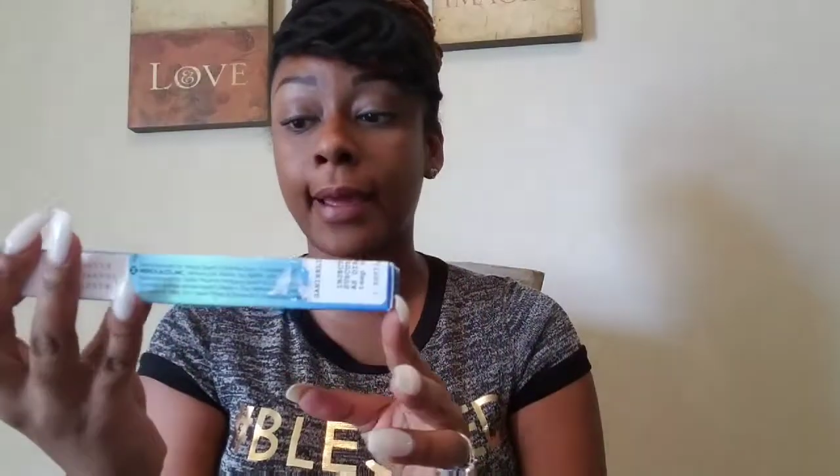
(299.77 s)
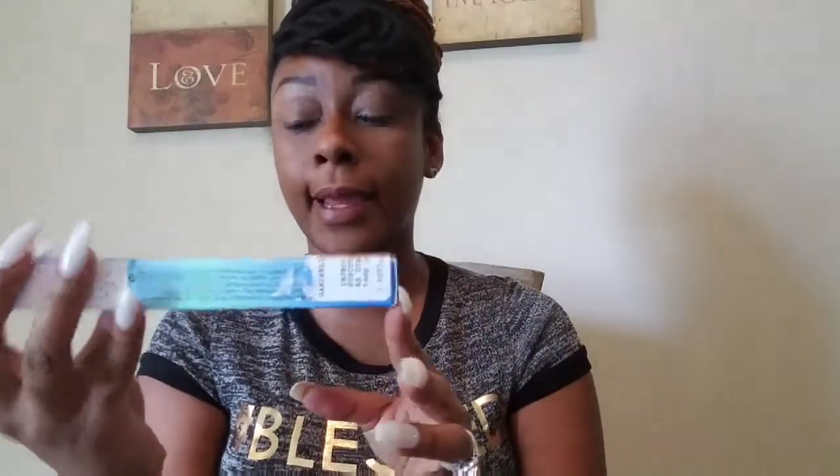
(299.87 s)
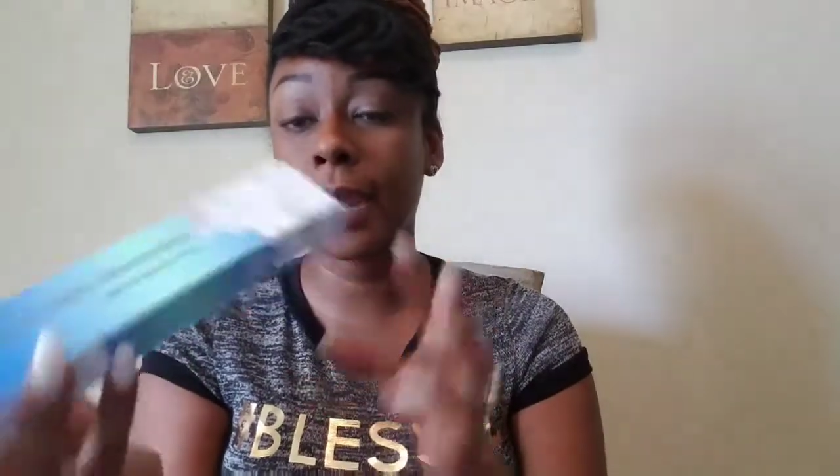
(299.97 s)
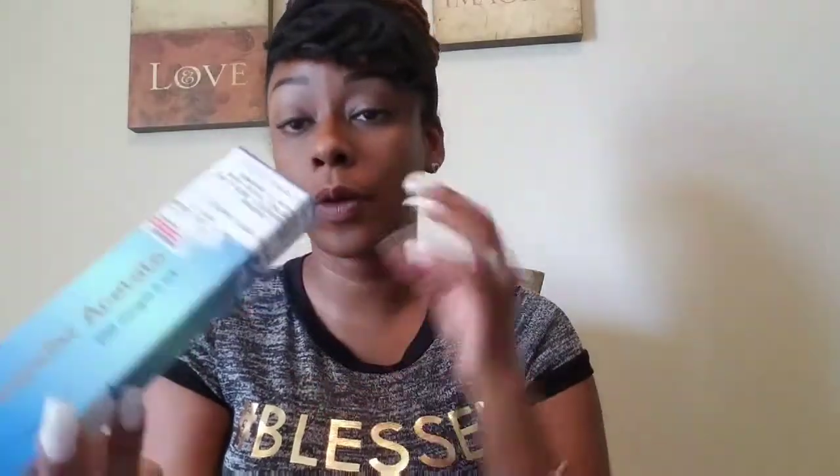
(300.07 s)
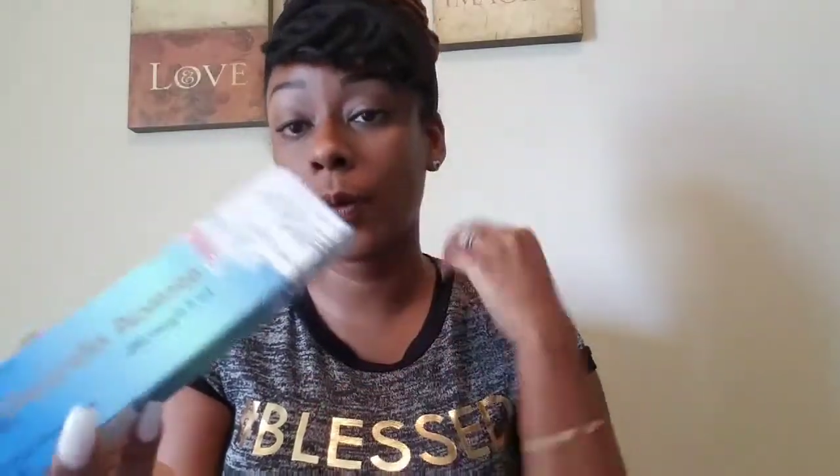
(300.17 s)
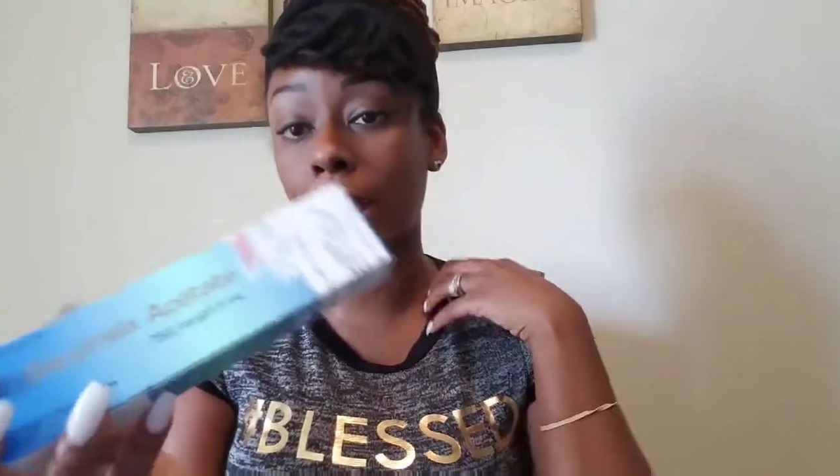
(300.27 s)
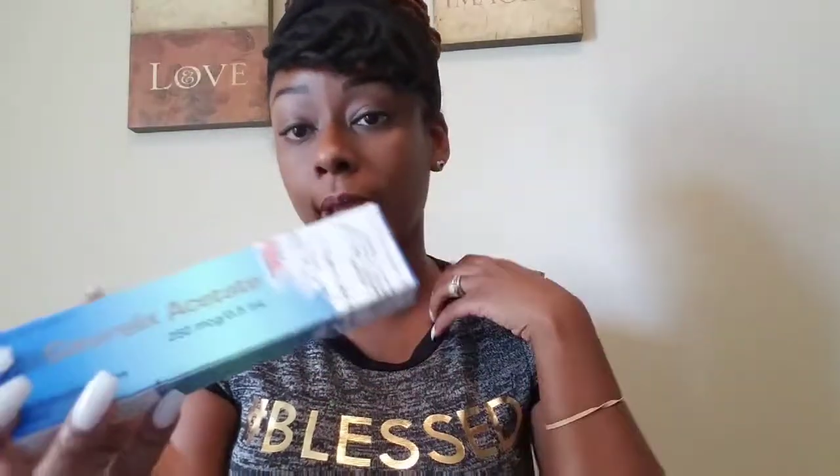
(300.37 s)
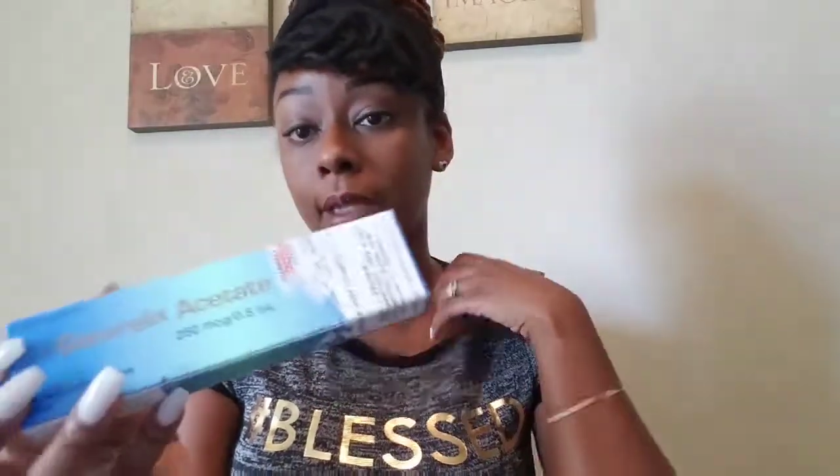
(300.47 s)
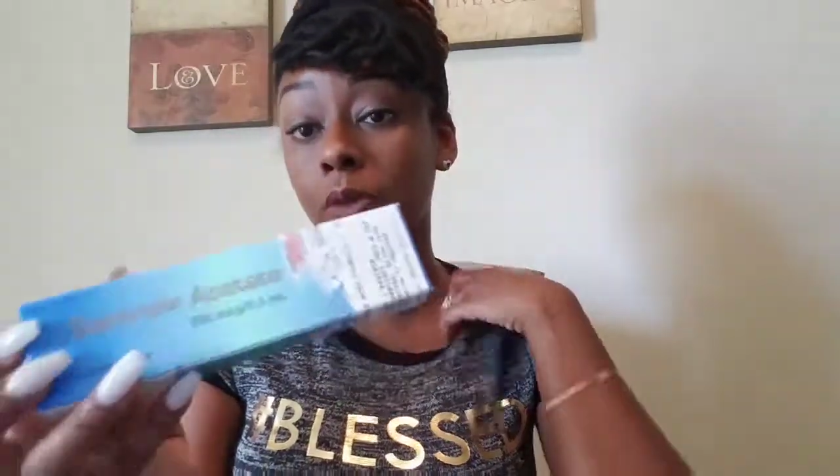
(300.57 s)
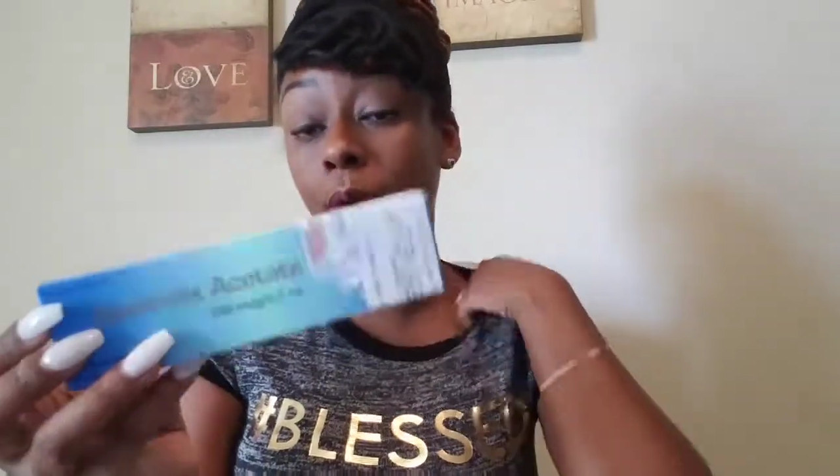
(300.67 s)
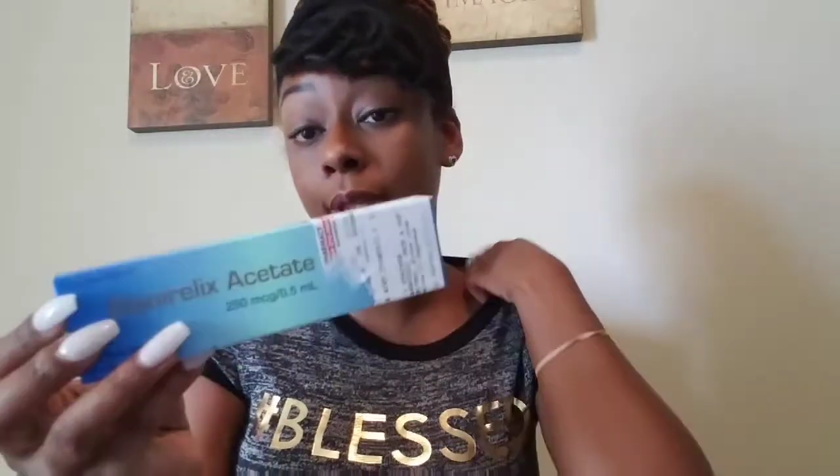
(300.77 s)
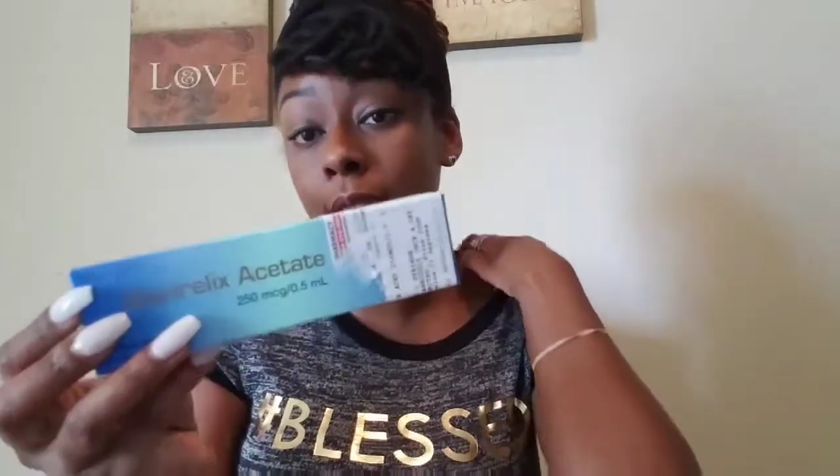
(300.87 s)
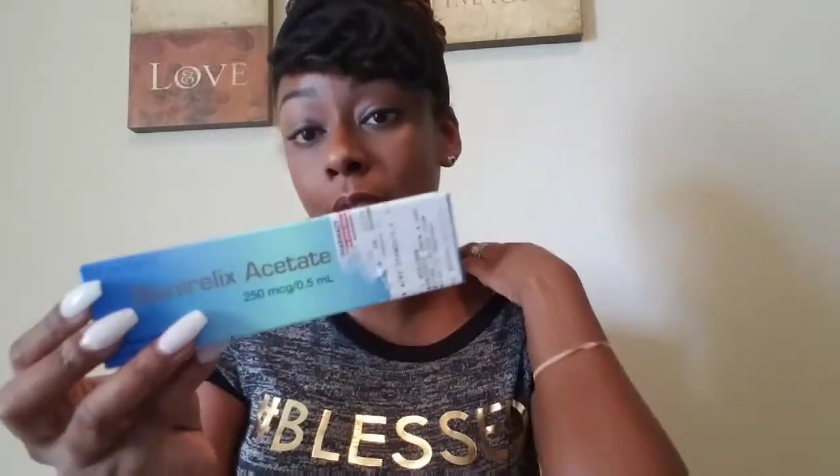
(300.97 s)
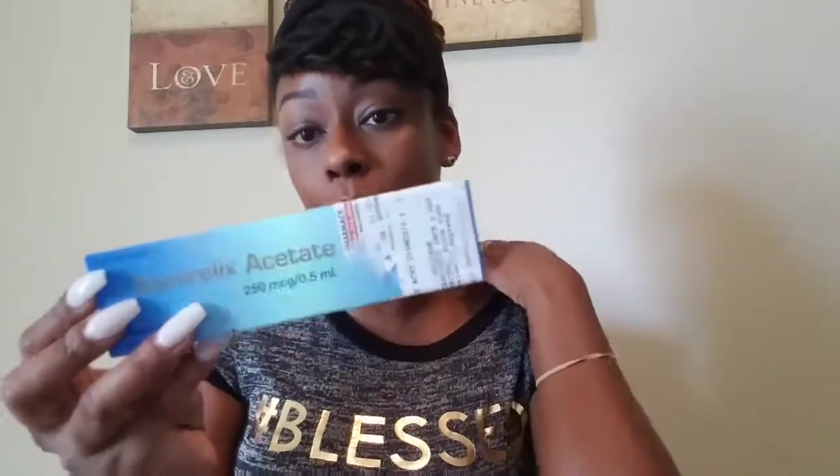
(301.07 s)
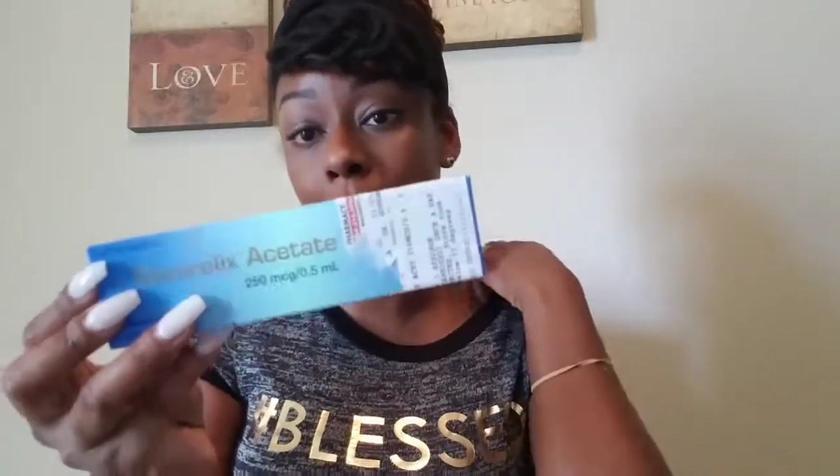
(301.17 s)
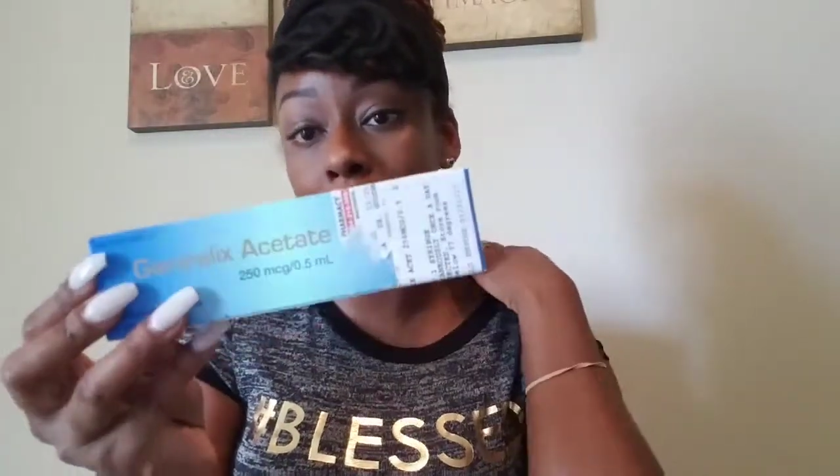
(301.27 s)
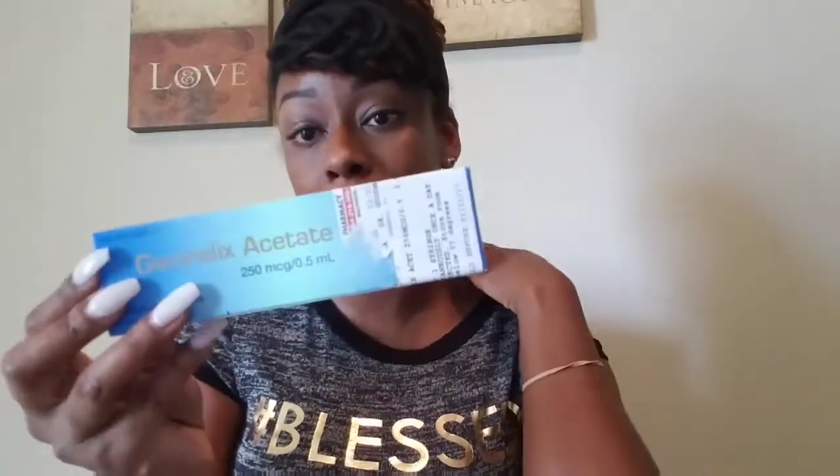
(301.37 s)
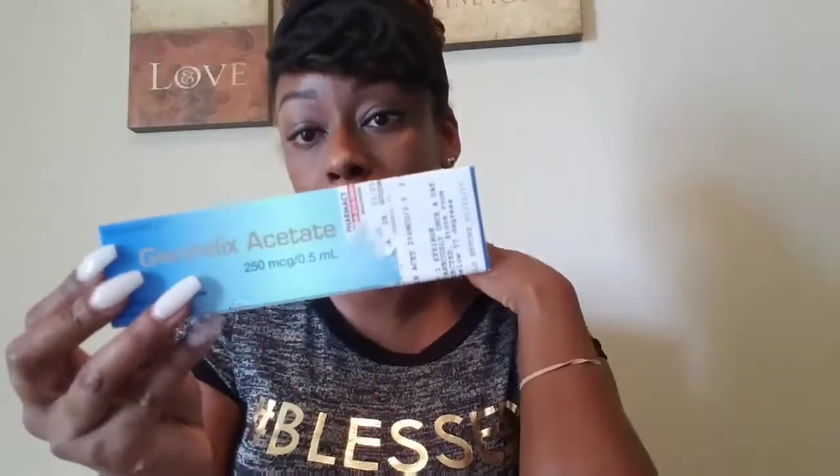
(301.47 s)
ganirelix, or this is what I